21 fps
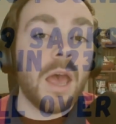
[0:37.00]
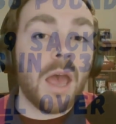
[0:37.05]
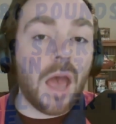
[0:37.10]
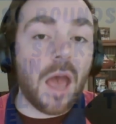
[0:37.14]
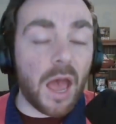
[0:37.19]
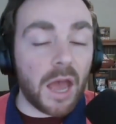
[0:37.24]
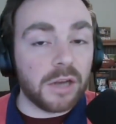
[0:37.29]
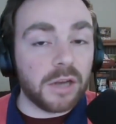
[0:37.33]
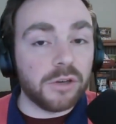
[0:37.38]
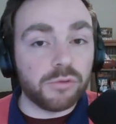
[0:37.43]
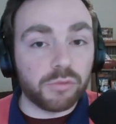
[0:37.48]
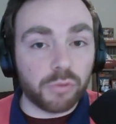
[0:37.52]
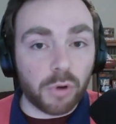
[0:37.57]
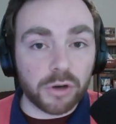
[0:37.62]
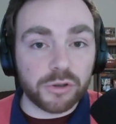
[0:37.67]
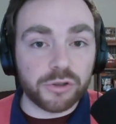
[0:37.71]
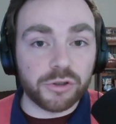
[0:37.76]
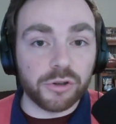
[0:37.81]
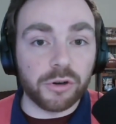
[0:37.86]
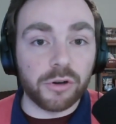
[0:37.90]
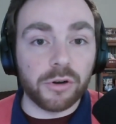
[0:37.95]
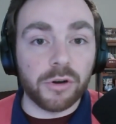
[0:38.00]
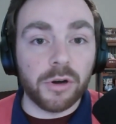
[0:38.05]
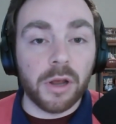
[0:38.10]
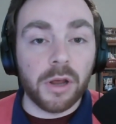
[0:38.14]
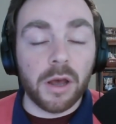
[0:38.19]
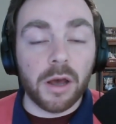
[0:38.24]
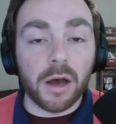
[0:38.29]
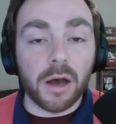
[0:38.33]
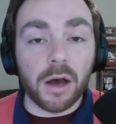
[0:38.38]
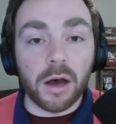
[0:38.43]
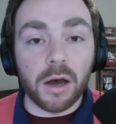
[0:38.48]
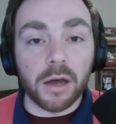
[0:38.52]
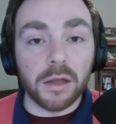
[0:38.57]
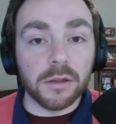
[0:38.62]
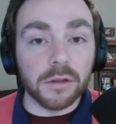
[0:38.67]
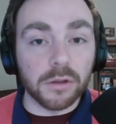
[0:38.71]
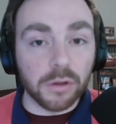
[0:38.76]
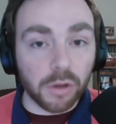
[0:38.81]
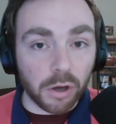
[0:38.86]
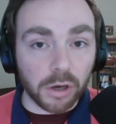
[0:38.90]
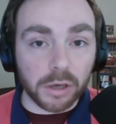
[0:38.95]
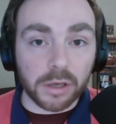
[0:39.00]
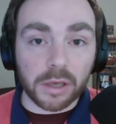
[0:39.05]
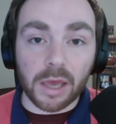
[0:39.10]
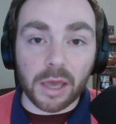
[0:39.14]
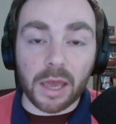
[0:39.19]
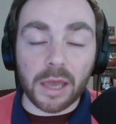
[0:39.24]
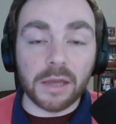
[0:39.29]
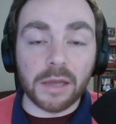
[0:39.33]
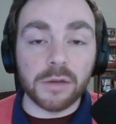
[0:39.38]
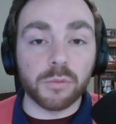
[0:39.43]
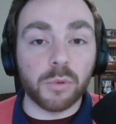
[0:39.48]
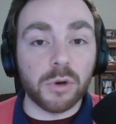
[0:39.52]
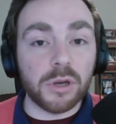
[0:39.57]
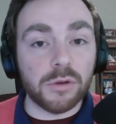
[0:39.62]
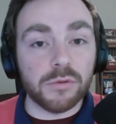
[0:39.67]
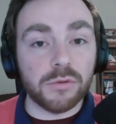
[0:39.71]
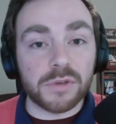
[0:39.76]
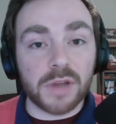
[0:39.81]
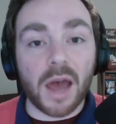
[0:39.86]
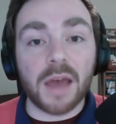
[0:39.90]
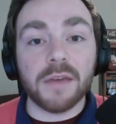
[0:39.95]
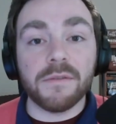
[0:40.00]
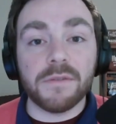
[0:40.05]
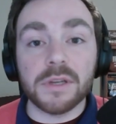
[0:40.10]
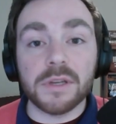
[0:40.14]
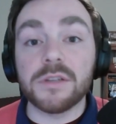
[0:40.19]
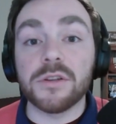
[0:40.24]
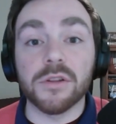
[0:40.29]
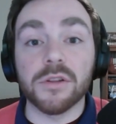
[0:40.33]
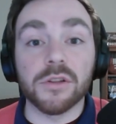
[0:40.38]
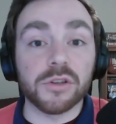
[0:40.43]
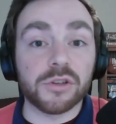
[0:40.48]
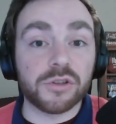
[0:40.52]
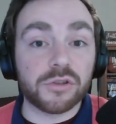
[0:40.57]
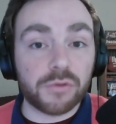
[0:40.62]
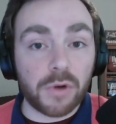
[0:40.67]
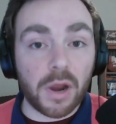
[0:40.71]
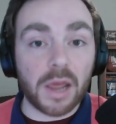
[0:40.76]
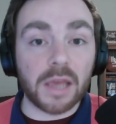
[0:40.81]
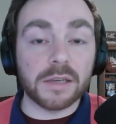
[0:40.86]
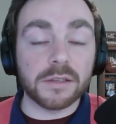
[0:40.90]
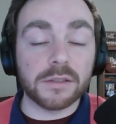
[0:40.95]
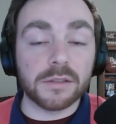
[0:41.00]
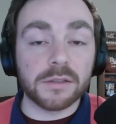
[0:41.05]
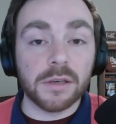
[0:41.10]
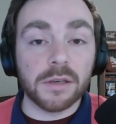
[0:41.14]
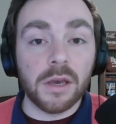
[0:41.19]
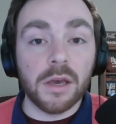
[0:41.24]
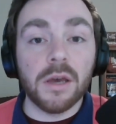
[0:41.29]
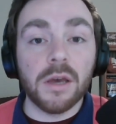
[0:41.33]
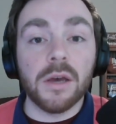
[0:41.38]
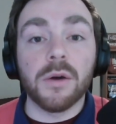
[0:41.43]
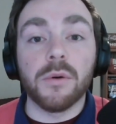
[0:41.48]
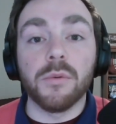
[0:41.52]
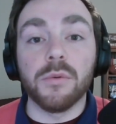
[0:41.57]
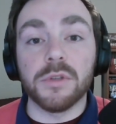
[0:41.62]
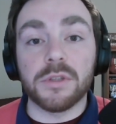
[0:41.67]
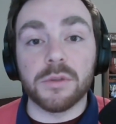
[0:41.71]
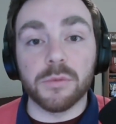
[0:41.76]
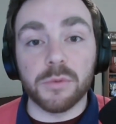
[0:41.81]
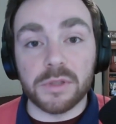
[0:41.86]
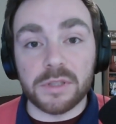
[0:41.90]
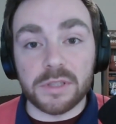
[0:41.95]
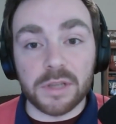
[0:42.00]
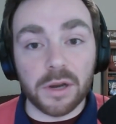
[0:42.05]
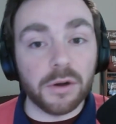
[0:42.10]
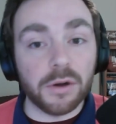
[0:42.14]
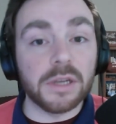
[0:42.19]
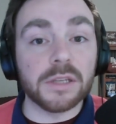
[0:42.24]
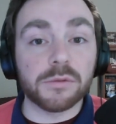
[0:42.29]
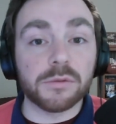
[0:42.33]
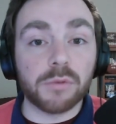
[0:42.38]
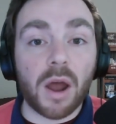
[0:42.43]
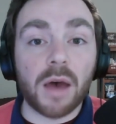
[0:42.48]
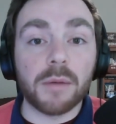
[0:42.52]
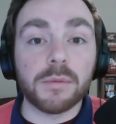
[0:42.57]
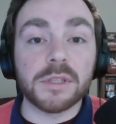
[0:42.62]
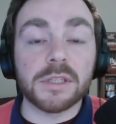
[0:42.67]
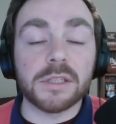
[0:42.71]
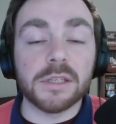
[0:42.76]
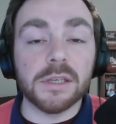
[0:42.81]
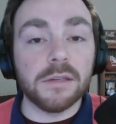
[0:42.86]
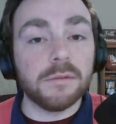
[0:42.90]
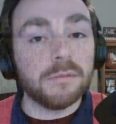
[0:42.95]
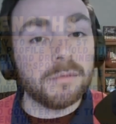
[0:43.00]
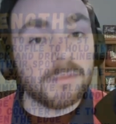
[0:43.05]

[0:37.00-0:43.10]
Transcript: edge rusher look. And when you dive into the strengths with Darius Robinson,